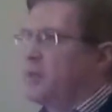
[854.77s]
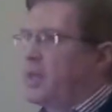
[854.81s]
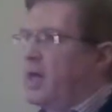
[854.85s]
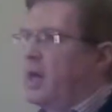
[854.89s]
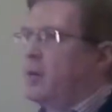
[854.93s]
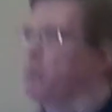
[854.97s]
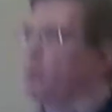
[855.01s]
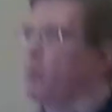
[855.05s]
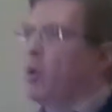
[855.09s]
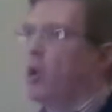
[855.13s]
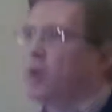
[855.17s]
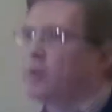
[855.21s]

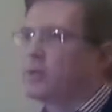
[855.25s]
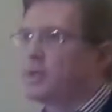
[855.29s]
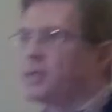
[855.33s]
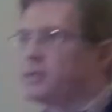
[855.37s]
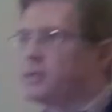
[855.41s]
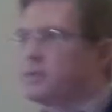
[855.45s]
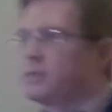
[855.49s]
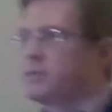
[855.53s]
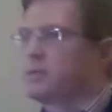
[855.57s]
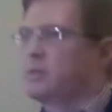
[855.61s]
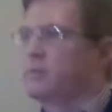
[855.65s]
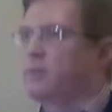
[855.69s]
that
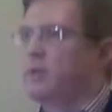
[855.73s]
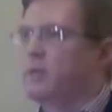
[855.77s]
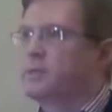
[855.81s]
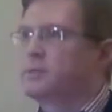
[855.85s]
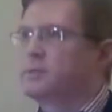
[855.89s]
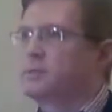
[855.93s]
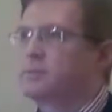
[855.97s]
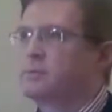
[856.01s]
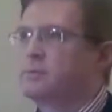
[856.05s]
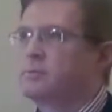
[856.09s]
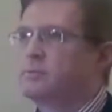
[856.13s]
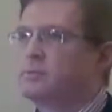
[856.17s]
market to
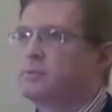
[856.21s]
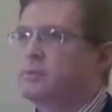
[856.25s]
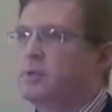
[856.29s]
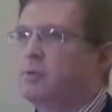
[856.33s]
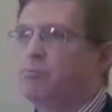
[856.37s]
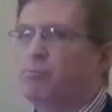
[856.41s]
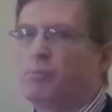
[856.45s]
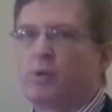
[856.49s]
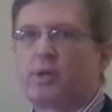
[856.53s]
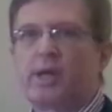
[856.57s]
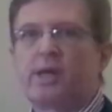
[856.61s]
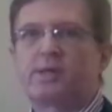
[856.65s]
us,
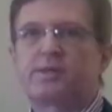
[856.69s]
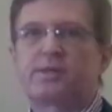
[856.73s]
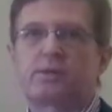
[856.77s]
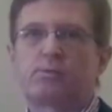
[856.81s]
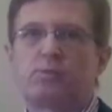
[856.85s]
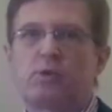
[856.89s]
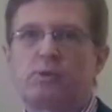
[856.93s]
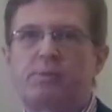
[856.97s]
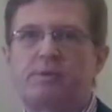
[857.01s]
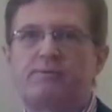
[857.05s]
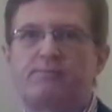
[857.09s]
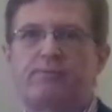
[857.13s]
but I
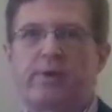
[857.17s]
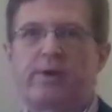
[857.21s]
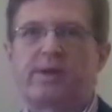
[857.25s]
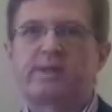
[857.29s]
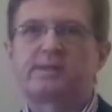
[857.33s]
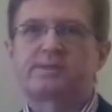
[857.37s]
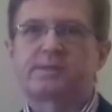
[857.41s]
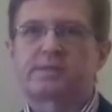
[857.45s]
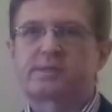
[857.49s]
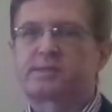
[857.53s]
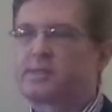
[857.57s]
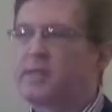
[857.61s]
think we've been
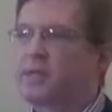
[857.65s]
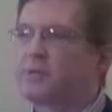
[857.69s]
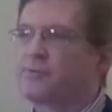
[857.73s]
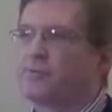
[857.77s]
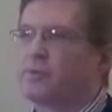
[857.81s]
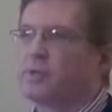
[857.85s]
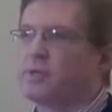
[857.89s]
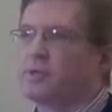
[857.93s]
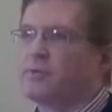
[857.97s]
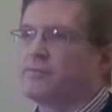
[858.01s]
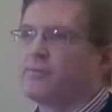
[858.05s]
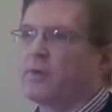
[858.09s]
very
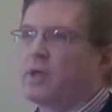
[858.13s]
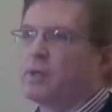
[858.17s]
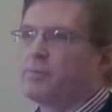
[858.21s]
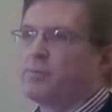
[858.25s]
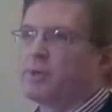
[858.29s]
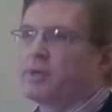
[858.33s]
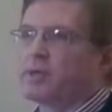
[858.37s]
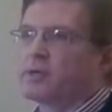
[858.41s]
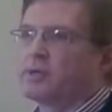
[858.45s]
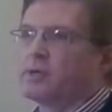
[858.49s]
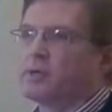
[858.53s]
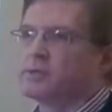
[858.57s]
successful in
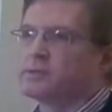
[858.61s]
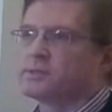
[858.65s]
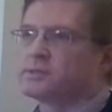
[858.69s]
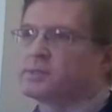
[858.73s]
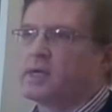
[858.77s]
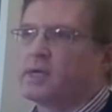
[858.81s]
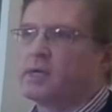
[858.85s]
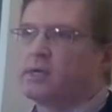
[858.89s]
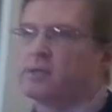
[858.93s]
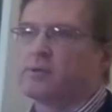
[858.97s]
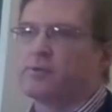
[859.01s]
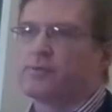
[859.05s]
developing it
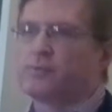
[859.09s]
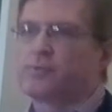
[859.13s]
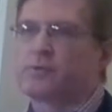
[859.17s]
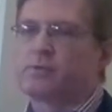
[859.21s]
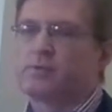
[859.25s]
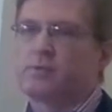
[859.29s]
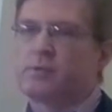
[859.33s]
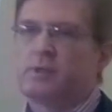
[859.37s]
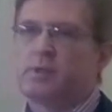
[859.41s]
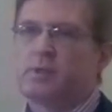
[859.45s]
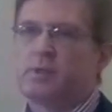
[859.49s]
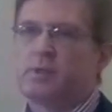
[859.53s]
ourselves.